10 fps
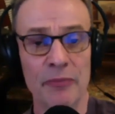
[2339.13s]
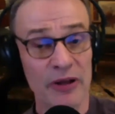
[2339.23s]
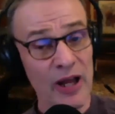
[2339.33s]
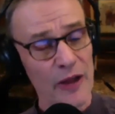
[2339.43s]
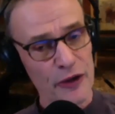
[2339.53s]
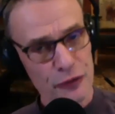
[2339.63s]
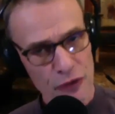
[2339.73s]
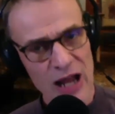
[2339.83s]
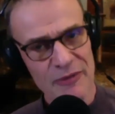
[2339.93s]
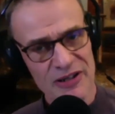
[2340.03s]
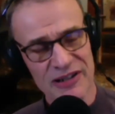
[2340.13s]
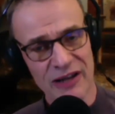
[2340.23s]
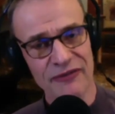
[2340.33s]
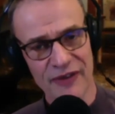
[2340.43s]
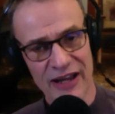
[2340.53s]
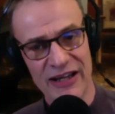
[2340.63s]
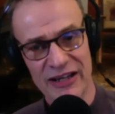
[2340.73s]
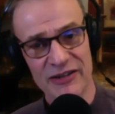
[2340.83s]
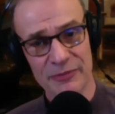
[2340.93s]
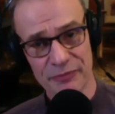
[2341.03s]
But the trauma stuff is